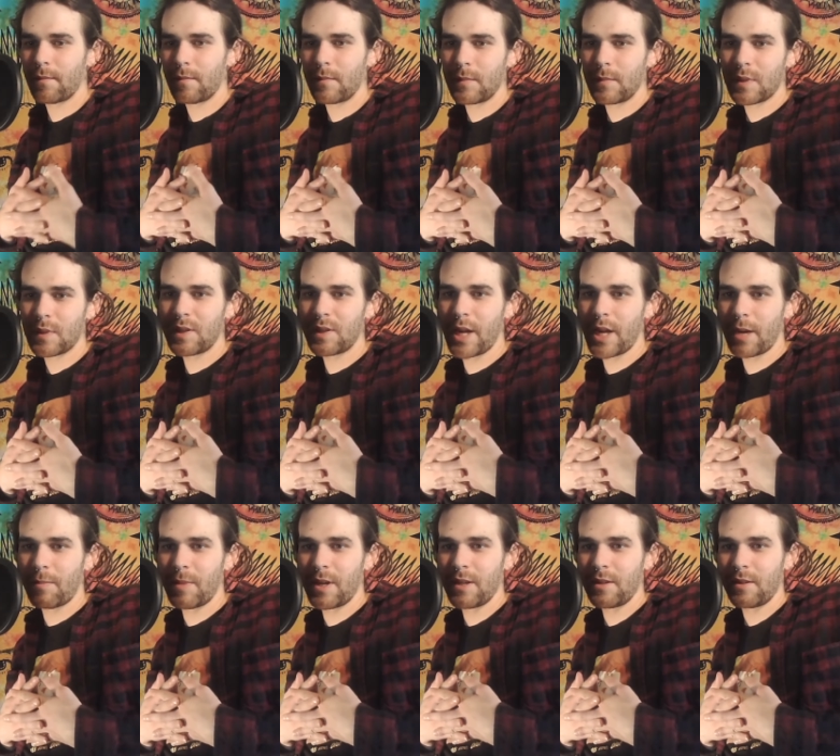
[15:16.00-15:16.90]

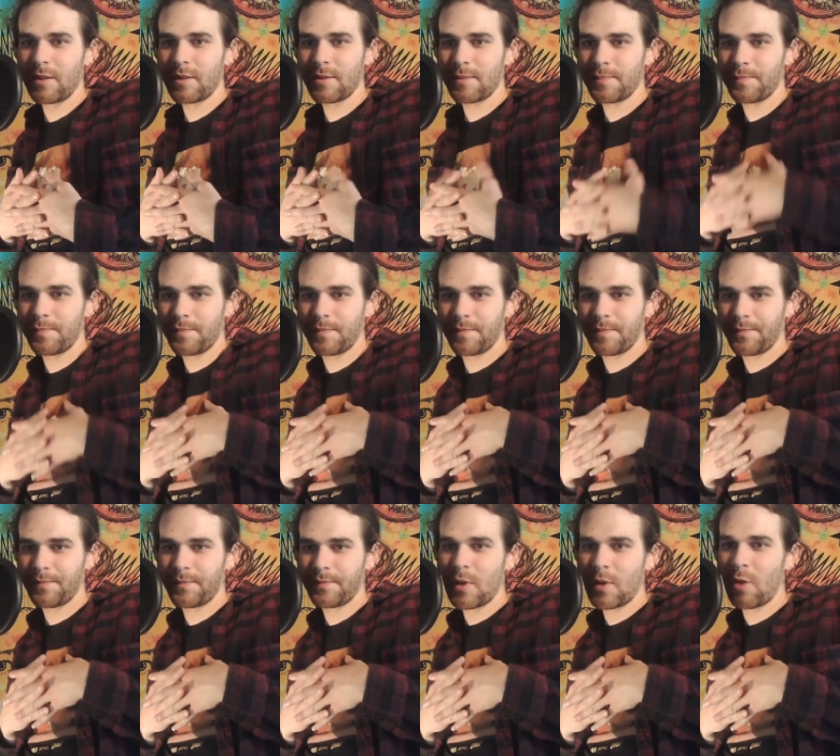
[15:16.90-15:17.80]
stigmas.
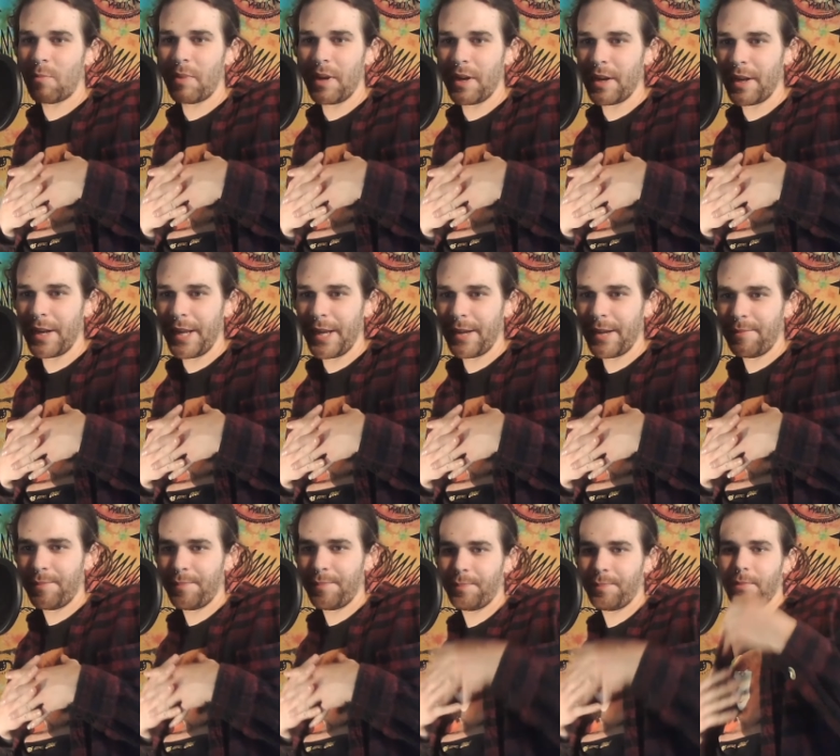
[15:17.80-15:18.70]
Don't be an idiot.
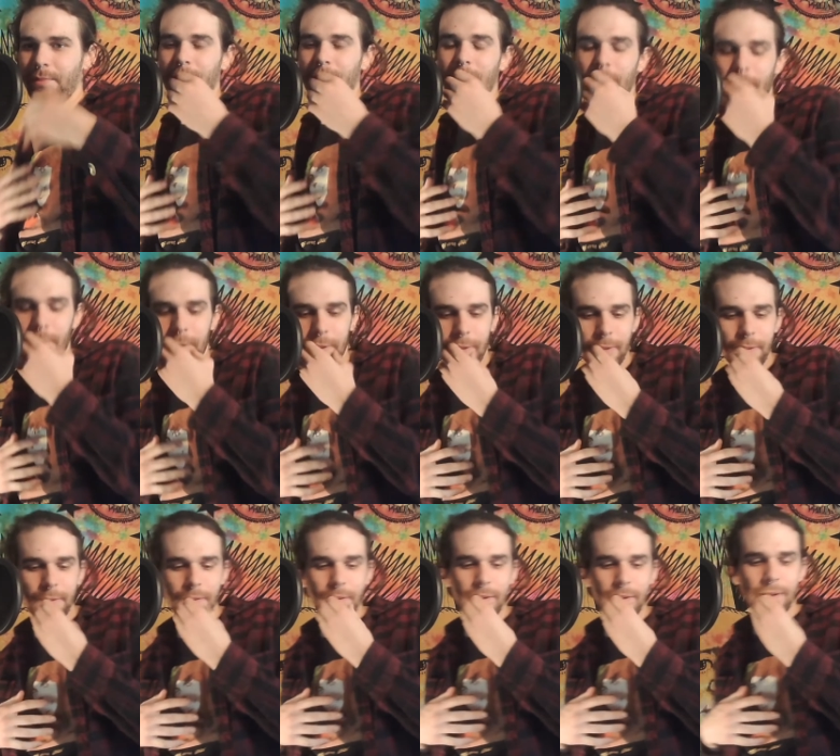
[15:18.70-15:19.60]

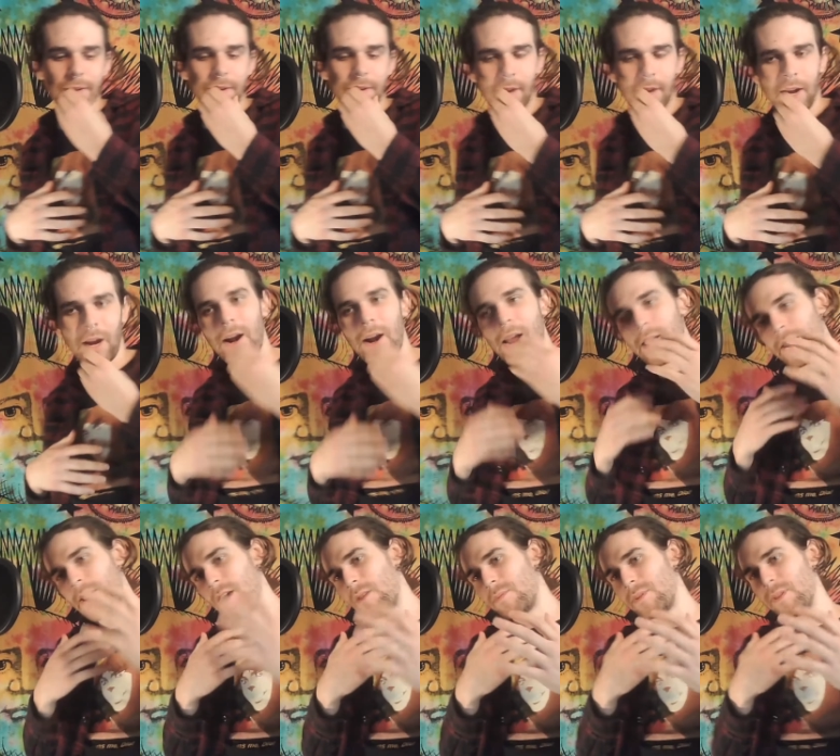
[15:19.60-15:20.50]
Alright,
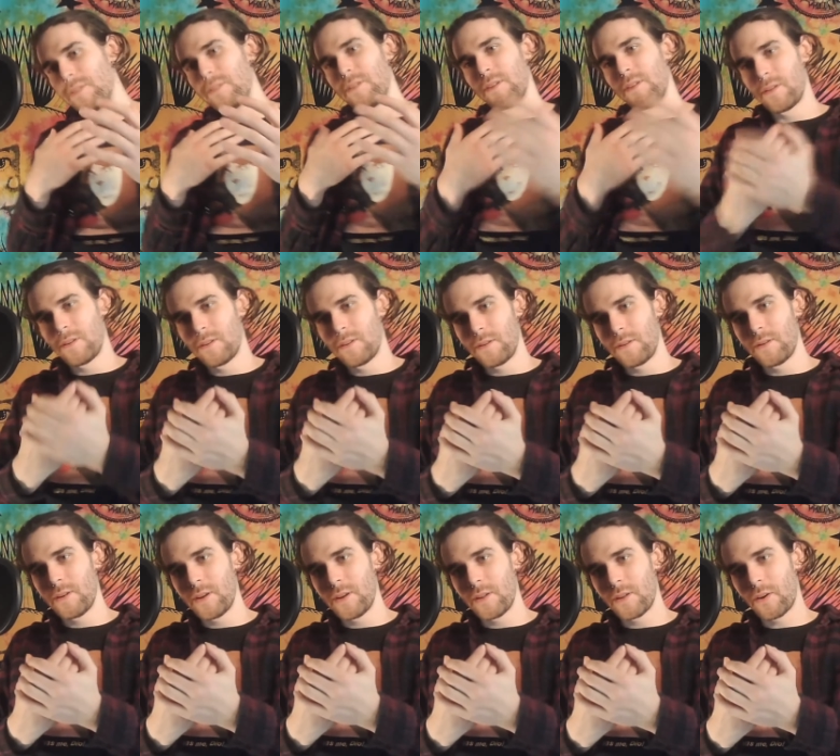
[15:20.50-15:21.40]
no, but
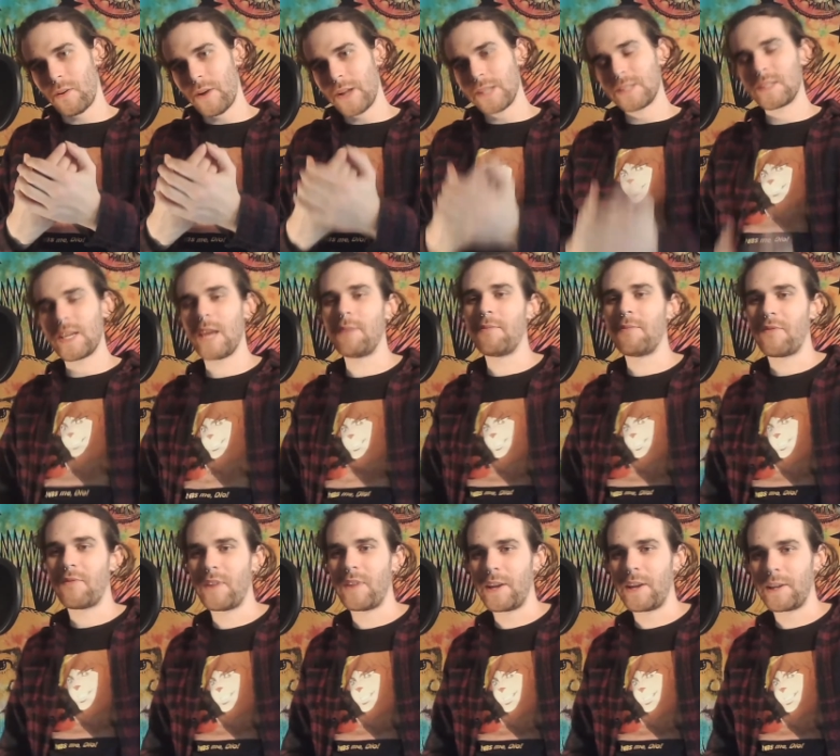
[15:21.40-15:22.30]
in the grand scheme of
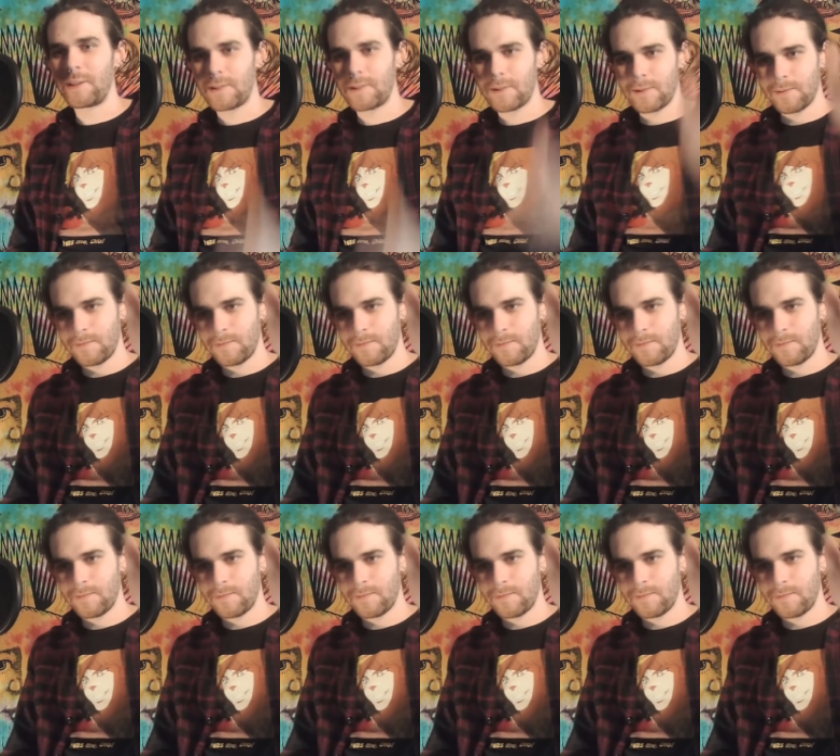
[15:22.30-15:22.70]
things,